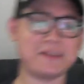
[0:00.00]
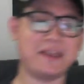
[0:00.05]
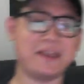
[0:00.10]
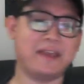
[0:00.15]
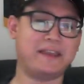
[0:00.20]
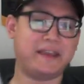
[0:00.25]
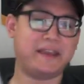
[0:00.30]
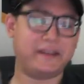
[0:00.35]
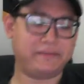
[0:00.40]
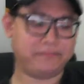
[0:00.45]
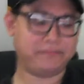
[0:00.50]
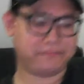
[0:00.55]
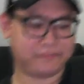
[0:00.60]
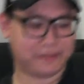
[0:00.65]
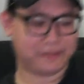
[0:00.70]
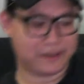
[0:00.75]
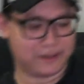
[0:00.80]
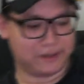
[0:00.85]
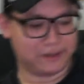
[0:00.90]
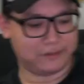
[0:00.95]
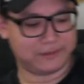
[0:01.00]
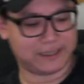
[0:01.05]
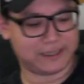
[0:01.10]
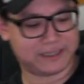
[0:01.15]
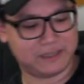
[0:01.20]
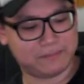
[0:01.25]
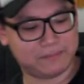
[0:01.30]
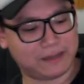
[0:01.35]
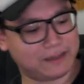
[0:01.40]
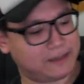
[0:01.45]
Again, you know,
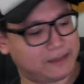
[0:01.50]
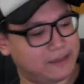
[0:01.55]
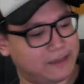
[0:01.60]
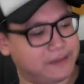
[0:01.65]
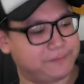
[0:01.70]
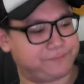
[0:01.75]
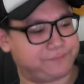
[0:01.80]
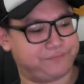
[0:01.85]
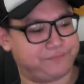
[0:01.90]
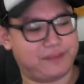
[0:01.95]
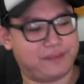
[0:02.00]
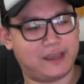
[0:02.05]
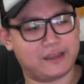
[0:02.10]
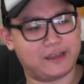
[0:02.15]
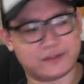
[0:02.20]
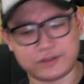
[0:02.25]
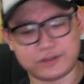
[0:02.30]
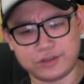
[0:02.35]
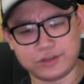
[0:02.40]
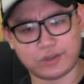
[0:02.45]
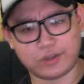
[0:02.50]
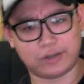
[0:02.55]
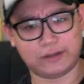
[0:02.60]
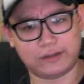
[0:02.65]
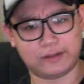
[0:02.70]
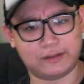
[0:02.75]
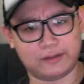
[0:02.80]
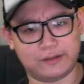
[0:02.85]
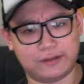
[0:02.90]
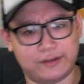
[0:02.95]
Nutty Munkey is not
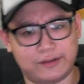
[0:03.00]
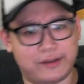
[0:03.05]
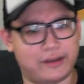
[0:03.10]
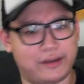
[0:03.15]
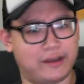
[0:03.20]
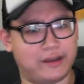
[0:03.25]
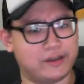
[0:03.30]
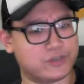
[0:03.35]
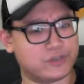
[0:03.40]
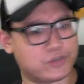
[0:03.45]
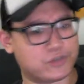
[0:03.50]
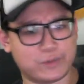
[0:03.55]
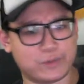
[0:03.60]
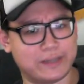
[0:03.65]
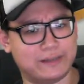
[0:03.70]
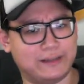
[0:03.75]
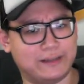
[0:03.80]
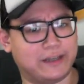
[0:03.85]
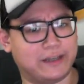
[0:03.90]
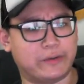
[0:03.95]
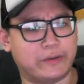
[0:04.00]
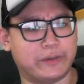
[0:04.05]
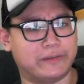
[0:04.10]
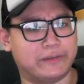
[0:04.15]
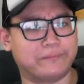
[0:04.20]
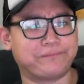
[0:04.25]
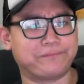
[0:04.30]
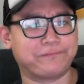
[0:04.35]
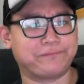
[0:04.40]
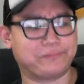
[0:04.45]
a sweet liquid.
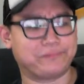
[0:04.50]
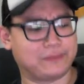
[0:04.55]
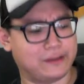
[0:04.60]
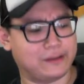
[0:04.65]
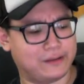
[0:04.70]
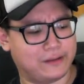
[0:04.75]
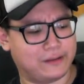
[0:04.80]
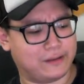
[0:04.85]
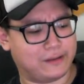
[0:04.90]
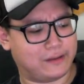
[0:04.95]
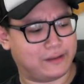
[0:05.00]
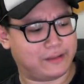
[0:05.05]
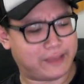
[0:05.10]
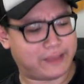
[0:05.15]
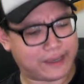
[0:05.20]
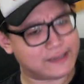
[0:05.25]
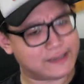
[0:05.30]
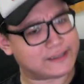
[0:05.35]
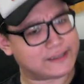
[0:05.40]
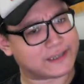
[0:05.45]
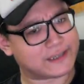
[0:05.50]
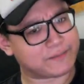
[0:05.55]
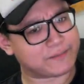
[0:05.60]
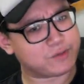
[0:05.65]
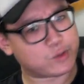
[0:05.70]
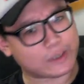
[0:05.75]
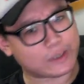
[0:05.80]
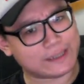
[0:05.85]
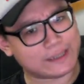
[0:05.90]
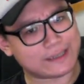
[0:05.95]
There is some
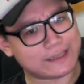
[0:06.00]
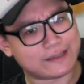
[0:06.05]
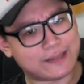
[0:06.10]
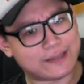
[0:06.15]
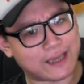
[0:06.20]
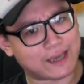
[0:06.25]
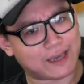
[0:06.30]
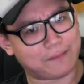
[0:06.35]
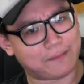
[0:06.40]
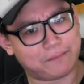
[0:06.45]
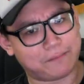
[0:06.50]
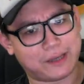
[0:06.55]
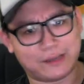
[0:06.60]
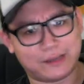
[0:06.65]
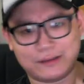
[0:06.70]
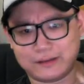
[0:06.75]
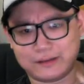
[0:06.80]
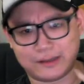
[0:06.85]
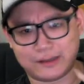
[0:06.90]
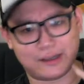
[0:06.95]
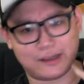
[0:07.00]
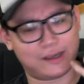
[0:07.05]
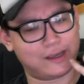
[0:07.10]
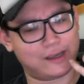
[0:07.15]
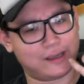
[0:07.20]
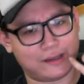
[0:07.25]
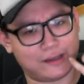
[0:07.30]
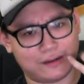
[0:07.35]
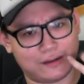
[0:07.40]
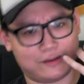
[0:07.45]
sweetness there, but
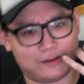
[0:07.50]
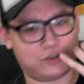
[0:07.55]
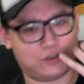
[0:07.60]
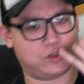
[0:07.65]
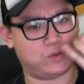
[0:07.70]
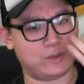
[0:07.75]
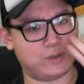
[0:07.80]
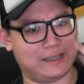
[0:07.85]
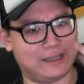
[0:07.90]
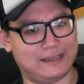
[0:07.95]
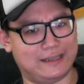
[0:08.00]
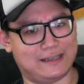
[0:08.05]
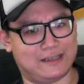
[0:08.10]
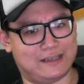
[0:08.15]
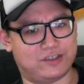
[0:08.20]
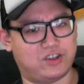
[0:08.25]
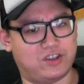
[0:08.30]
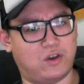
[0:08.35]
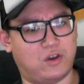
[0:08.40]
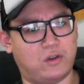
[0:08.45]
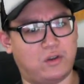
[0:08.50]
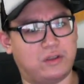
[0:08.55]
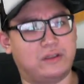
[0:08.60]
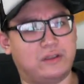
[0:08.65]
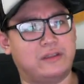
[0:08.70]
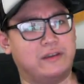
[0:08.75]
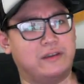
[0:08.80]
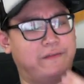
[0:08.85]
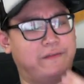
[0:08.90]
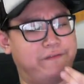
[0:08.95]
sweetness is not
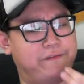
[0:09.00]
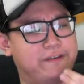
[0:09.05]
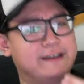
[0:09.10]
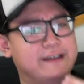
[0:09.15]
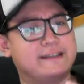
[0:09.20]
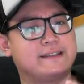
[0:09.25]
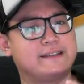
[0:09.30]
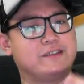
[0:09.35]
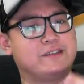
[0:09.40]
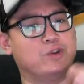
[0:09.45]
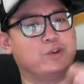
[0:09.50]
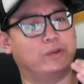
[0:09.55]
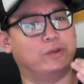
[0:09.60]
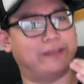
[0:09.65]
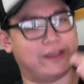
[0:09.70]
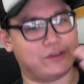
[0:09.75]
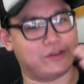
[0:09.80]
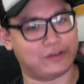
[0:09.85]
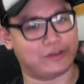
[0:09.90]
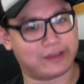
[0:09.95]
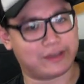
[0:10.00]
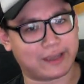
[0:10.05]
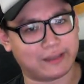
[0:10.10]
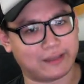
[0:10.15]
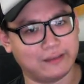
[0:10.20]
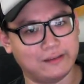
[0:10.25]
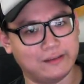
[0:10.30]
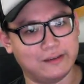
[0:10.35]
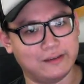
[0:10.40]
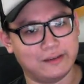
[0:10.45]
the first note that you get.
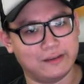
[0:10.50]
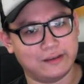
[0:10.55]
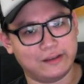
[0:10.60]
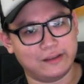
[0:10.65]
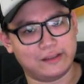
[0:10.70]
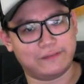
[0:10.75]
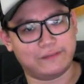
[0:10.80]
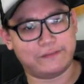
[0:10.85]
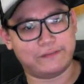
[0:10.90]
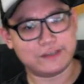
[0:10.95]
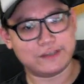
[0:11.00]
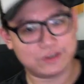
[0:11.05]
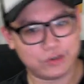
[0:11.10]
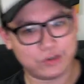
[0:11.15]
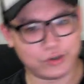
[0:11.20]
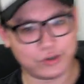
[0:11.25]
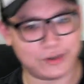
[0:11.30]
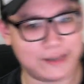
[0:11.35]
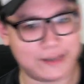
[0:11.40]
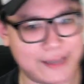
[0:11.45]
The first note you